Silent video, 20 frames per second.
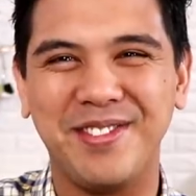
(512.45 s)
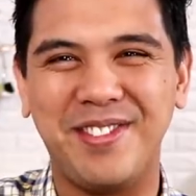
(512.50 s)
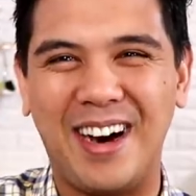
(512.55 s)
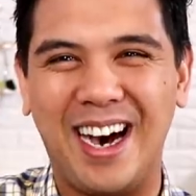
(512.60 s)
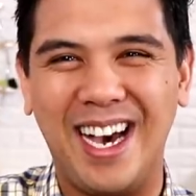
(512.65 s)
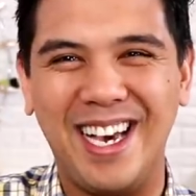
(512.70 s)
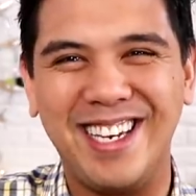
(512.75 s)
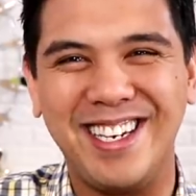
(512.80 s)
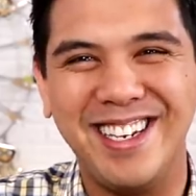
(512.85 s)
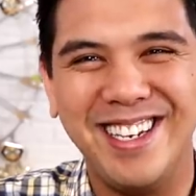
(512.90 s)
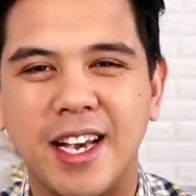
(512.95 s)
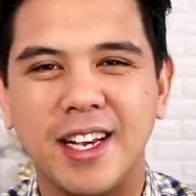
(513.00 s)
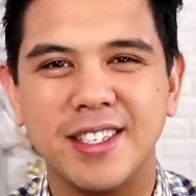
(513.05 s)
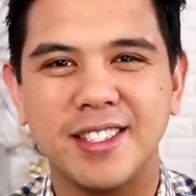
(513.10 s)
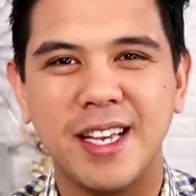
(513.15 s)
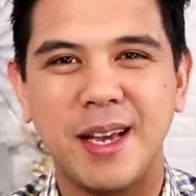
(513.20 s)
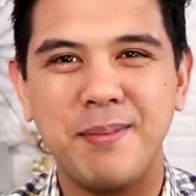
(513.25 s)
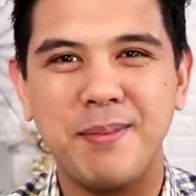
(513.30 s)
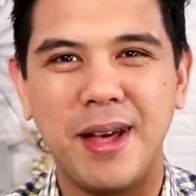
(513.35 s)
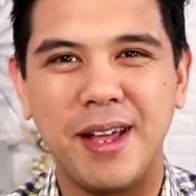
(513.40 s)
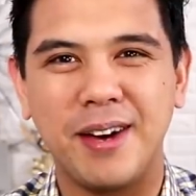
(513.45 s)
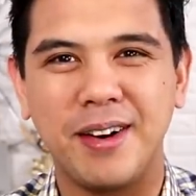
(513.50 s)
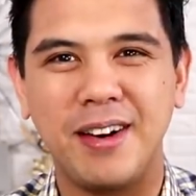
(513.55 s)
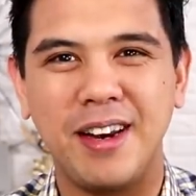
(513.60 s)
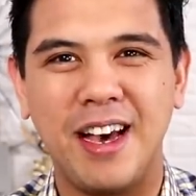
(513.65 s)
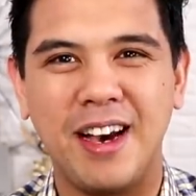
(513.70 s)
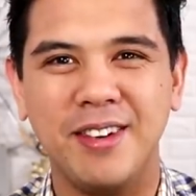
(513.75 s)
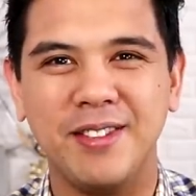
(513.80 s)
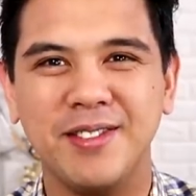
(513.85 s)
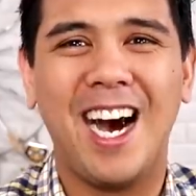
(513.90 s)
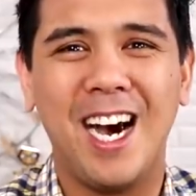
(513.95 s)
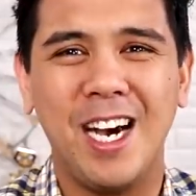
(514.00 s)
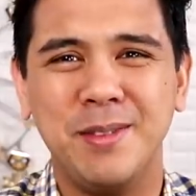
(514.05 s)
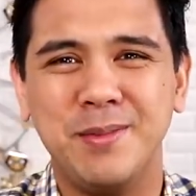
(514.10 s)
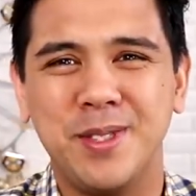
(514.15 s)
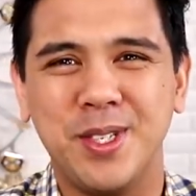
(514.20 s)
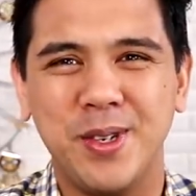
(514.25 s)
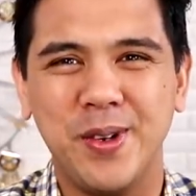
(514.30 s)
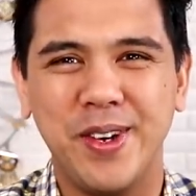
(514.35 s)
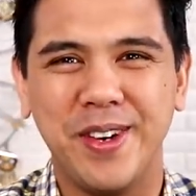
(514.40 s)
fine because I'm better now.
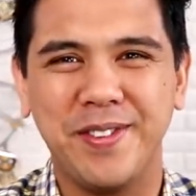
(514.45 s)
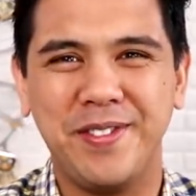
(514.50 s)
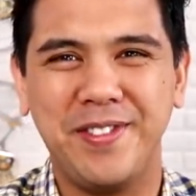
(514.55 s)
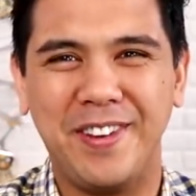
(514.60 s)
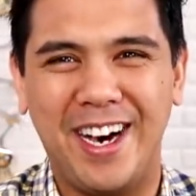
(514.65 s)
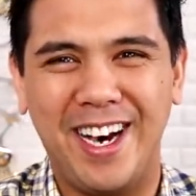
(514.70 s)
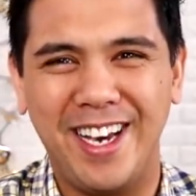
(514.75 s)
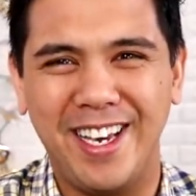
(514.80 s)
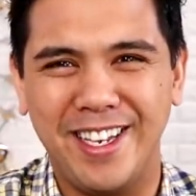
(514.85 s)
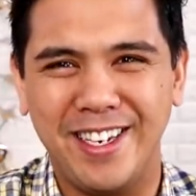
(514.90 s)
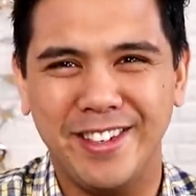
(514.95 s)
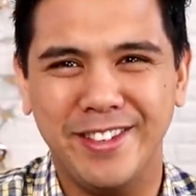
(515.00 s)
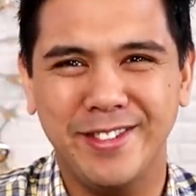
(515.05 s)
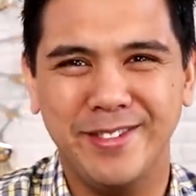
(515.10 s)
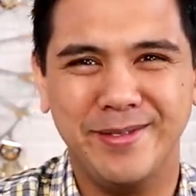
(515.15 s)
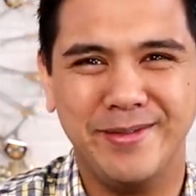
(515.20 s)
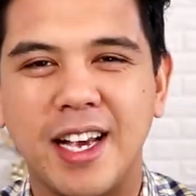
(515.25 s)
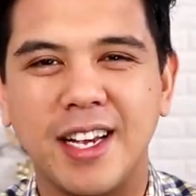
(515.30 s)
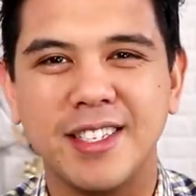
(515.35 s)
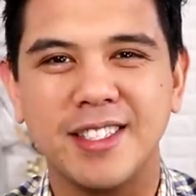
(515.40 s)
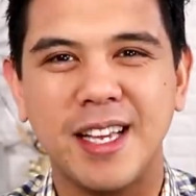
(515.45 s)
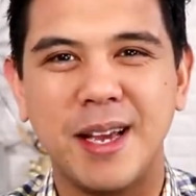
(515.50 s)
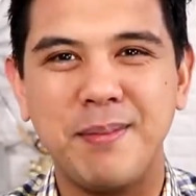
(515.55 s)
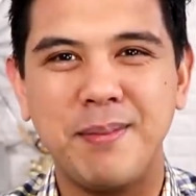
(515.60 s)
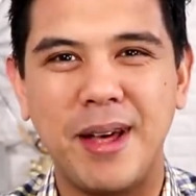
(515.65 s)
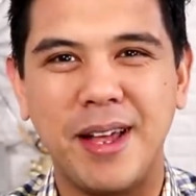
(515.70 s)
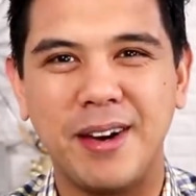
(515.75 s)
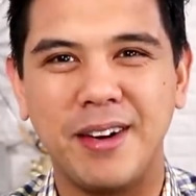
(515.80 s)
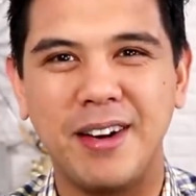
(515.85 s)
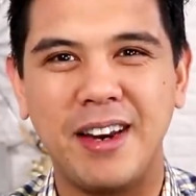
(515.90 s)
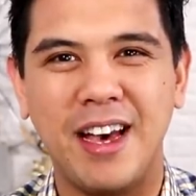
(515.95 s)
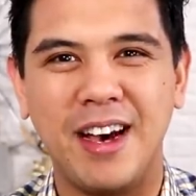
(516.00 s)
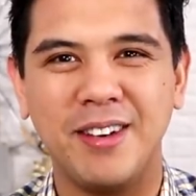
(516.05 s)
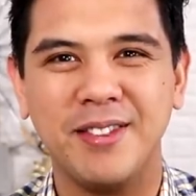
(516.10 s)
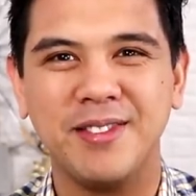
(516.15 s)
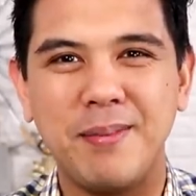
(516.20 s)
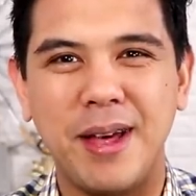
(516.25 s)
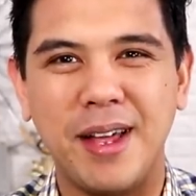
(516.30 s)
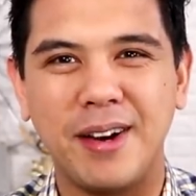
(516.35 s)
I'm doing fine because I'm better now.